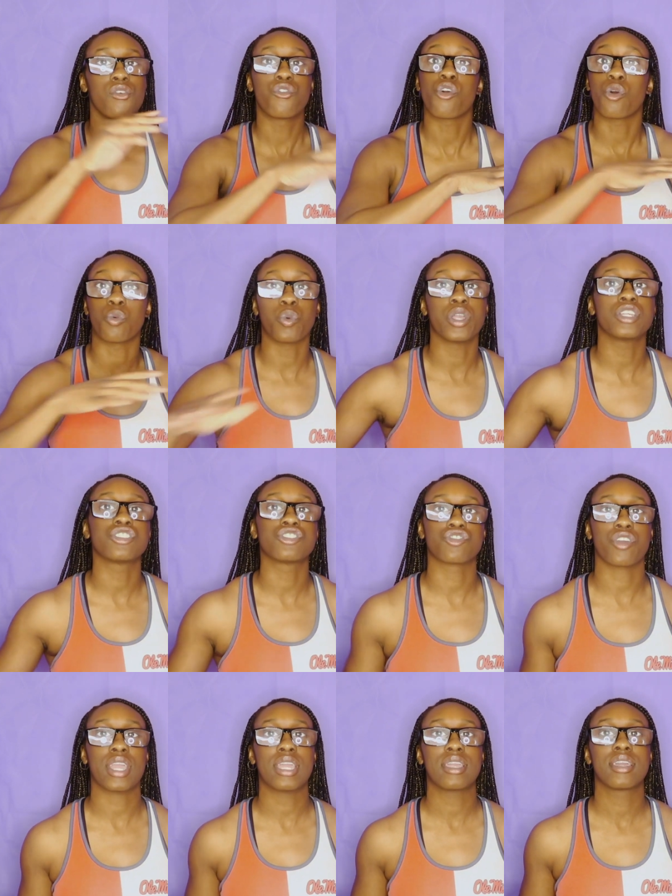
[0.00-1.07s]
for a week
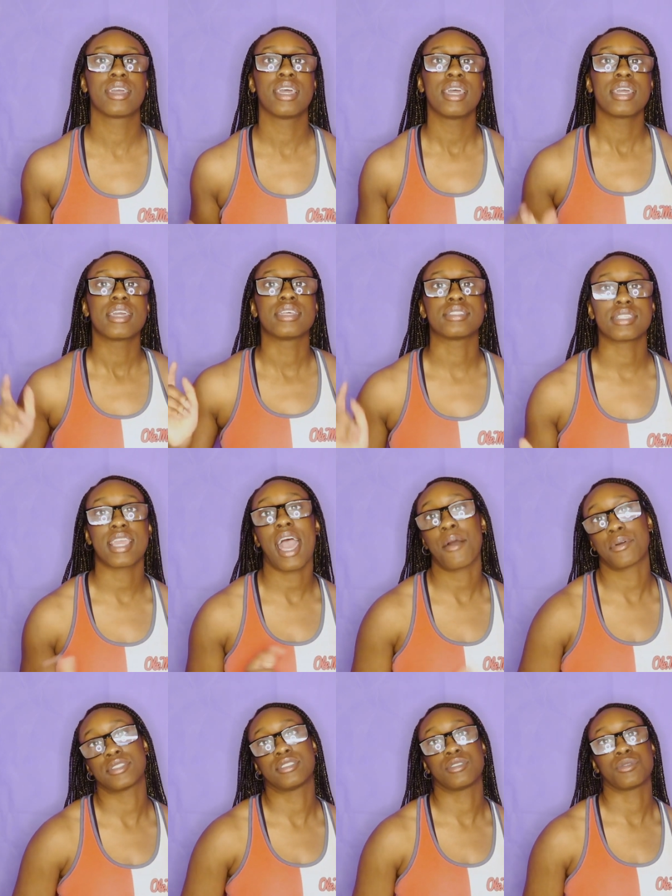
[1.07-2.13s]
straight and see
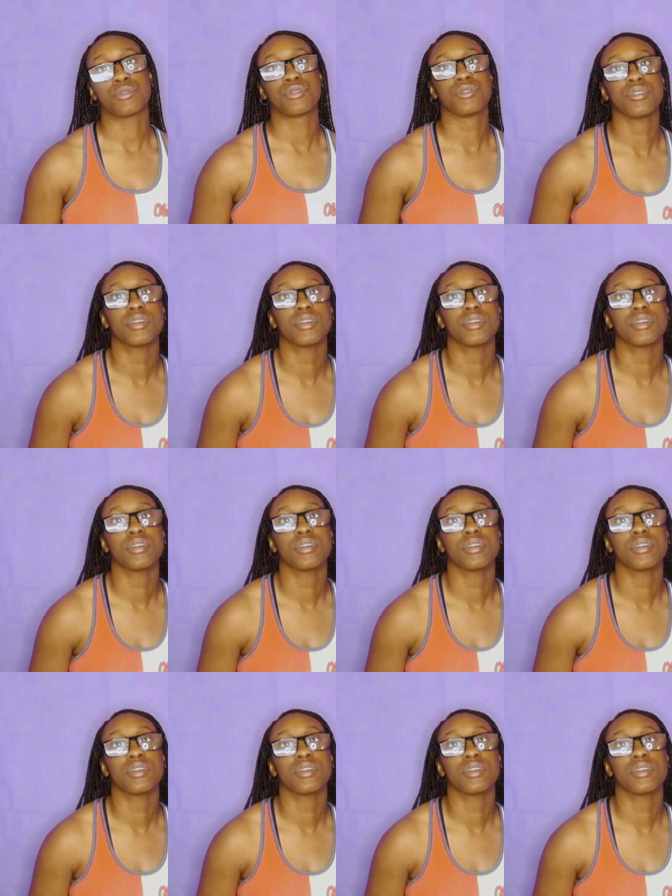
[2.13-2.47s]
how it do.